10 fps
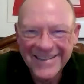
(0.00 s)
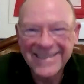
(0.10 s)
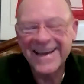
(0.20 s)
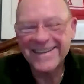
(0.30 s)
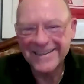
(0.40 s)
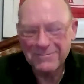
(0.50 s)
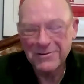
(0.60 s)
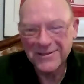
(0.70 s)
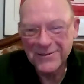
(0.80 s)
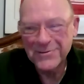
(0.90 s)
Exactly.
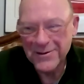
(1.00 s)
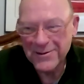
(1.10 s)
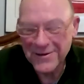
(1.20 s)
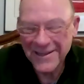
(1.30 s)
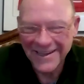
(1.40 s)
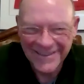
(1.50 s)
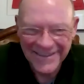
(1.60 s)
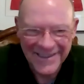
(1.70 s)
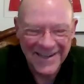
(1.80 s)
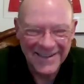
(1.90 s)
Put two or three
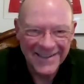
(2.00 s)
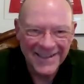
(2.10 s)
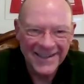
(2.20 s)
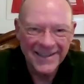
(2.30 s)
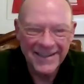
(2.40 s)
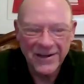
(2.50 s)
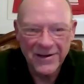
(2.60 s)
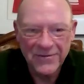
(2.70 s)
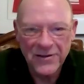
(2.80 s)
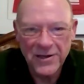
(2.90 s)
layers on and uh, and
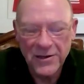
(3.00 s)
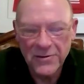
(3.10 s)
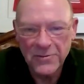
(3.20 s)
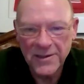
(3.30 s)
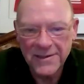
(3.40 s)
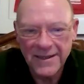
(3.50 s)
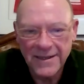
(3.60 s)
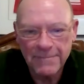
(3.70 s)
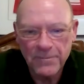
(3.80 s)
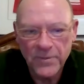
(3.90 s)
off you go. But
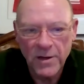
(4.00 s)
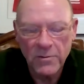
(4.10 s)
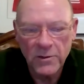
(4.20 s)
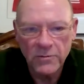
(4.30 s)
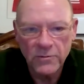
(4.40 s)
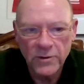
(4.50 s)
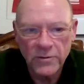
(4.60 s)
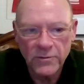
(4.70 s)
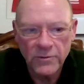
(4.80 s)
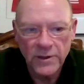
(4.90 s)
um, no, we're
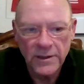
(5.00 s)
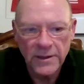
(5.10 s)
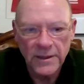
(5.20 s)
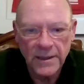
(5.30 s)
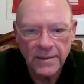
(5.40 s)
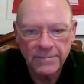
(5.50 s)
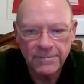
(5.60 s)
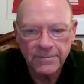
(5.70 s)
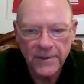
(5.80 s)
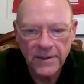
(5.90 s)
we're really
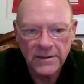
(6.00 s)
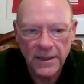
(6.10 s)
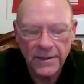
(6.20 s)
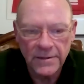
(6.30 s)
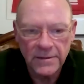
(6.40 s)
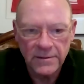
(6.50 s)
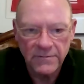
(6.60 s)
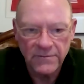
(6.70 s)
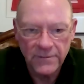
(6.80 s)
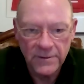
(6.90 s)
um, excited to
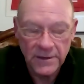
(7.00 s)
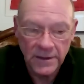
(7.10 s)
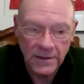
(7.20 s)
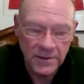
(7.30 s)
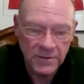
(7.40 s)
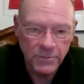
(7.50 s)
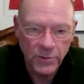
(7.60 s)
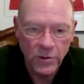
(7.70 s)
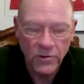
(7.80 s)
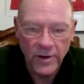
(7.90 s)
f see this
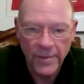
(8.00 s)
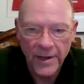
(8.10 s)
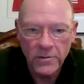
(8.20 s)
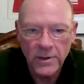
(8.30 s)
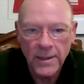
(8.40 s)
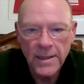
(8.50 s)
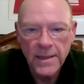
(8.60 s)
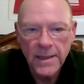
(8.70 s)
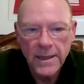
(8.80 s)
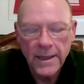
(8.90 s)
program out.
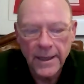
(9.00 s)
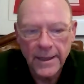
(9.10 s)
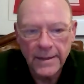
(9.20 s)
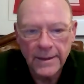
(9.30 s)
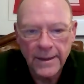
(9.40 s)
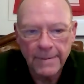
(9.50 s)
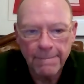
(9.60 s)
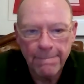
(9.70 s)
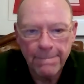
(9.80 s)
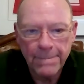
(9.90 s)
And
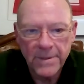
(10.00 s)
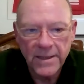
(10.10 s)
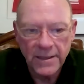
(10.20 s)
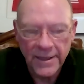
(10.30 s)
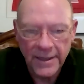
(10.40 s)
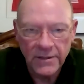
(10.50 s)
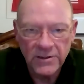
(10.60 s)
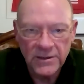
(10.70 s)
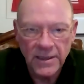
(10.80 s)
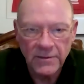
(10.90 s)
um, and like
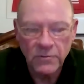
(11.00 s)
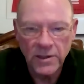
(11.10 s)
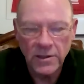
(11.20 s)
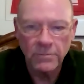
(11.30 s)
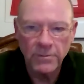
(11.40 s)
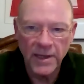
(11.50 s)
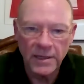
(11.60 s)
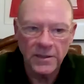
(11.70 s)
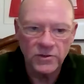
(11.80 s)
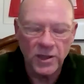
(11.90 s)
Gary said, we are
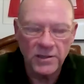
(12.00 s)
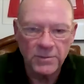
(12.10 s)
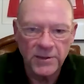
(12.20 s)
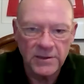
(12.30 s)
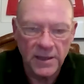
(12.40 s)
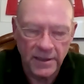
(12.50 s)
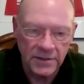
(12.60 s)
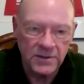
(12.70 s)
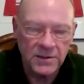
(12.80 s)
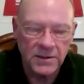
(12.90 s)
making adjustments. Like
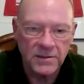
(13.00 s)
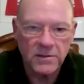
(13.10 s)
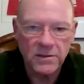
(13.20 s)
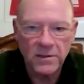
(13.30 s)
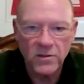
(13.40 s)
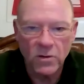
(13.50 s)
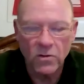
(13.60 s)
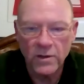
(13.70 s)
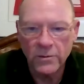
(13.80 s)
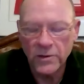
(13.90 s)
this this this
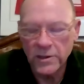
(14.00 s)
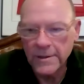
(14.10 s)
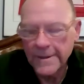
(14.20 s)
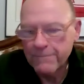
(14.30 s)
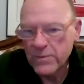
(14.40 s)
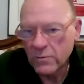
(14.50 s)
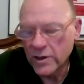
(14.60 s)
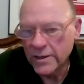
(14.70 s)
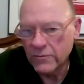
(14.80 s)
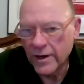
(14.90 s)
hole that we're
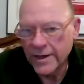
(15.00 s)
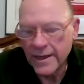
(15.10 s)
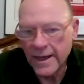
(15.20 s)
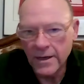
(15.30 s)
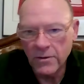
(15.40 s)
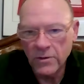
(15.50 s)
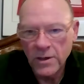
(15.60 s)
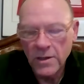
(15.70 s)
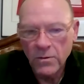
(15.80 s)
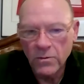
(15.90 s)
we're in right now
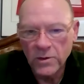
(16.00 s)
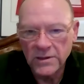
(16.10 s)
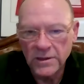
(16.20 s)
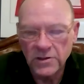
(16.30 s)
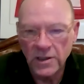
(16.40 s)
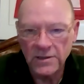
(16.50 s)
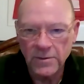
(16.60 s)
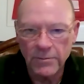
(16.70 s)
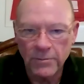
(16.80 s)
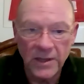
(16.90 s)
was an
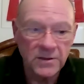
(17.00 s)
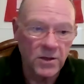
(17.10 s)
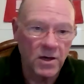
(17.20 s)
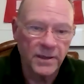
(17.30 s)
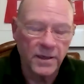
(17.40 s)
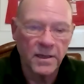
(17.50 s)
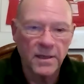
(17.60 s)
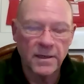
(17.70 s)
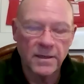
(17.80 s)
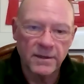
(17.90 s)
adjustment based on
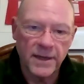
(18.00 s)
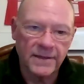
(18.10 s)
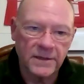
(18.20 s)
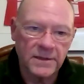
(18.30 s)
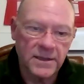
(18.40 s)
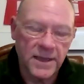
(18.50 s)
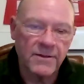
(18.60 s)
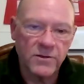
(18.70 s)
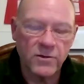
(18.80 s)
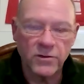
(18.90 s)
that
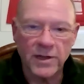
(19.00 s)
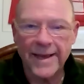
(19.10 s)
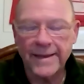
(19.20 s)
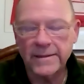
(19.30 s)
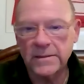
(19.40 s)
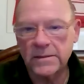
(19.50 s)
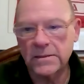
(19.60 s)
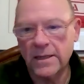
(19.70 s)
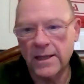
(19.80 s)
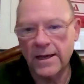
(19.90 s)
that third
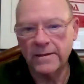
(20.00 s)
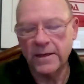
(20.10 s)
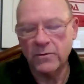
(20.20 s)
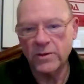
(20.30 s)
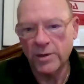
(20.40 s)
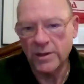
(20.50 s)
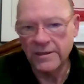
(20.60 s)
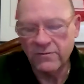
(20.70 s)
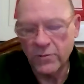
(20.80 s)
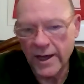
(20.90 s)
lens uh, that we
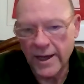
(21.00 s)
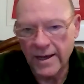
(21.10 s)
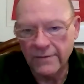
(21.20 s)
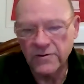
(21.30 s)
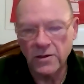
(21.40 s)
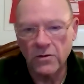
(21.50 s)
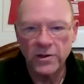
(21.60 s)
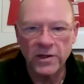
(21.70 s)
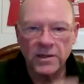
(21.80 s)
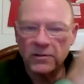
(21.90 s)
believe we have. So
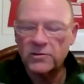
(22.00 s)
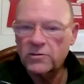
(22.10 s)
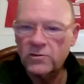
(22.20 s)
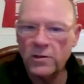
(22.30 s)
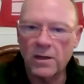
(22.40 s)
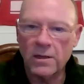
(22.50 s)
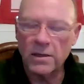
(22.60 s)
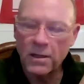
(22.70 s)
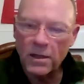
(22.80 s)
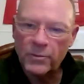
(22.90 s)
we're going to
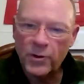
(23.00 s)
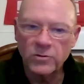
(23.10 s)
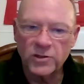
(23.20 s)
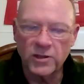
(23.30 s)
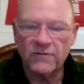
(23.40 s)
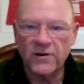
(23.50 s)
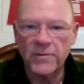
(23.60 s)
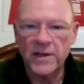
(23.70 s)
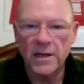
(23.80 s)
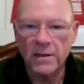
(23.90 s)
approach it
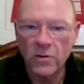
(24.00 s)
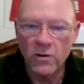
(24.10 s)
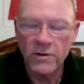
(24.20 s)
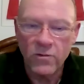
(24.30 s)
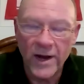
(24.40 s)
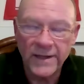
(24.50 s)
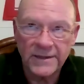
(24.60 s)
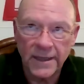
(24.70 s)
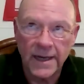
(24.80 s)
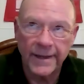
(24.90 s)
from the
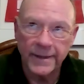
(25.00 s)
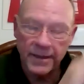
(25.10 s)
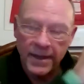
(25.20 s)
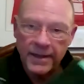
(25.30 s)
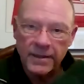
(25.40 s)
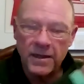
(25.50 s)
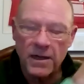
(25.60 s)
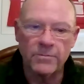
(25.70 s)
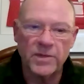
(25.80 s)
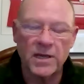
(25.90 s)
northwest side and
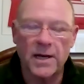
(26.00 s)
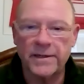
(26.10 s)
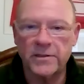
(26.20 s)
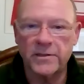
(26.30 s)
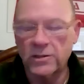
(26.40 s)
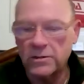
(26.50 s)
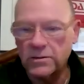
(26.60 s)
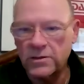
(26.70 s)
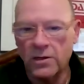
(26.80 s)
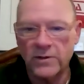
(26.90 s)
come behind a shear
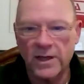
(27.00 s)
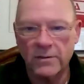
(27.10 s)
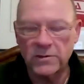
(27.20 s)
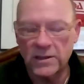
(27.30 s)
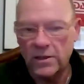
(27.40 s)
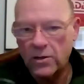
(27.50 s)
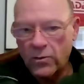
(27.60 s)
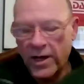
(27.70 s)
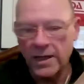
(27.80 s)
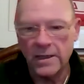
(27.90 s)
zone that was in our
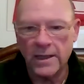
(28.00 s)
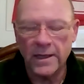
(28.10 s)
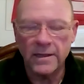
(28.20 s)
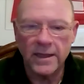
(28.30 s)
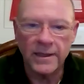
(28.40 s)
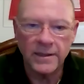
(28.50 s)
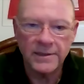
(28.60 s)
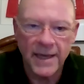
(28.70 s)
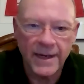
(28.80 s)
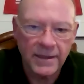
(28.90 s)
way and and
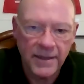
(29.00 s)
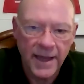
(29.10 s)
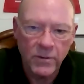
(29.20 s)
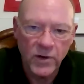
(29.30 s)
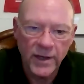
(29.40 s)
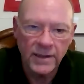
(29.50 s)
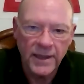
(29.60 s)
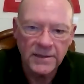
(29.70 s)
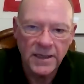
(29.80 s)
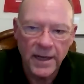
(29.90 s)
attack it that way. And
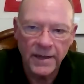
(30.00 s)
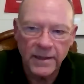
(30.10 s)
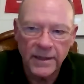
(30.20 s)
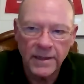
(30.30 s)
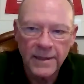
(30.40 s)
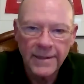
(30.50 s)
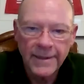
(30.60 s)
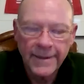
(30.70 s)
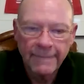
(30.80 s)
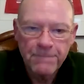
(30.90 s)
that's kind of the
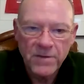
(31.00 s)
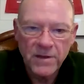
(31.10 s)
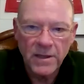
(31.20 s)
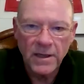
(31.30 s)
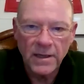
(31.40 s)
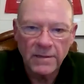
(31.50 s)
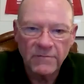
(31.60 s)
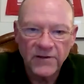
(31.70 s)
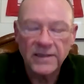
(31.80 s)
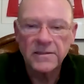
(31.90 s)
the uh,
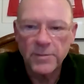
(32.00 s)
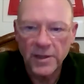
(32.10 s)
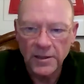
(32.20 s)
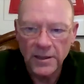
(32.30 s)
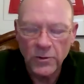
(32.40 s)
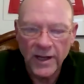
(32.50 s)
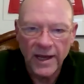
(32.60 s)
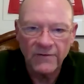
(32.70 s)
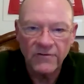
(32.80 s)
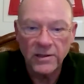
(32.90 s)
flexibility we
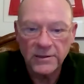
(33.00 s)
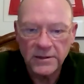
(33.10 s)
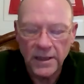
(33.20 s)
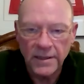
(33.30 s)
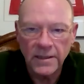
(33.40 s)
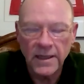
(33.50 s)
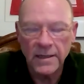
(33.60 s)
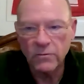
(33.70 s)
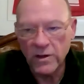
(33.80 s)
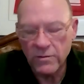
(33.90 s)
have on site
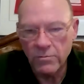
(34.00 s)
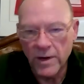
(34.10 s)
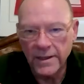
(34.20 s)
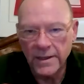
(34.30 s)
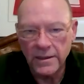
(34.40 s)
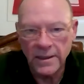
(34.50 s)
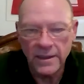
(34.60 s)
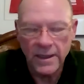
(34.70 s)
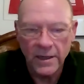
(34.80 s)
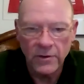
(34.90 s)
and with Mike and,
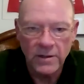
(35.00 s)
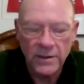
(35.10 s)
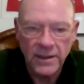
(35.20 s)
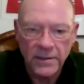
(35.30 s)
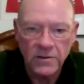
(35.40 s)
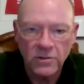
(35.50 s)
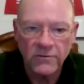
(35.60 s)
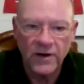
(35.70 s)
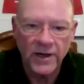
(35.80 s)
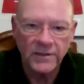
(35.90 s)
and Gary and the technical
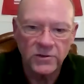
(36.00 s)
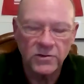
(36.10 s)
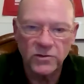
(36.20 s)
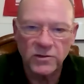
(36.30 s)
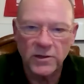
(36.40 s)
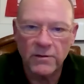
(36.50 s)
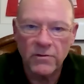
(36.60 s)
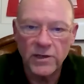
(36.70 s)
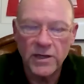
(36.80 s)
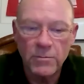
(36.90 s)
advisor using our
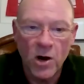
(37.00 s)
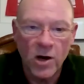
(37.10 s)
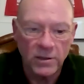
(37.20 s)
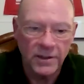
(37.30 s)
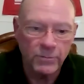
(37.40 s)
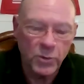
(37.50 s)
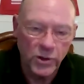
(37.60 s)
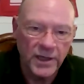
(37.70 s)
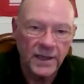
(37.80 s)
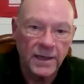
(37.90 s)
three D model and
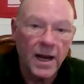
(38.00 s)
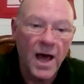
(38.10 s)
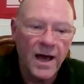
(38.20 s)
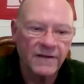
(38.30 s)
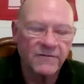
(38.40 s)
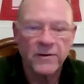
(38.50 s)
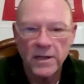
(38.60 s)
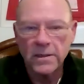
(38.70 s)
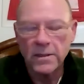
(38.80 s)
putting in live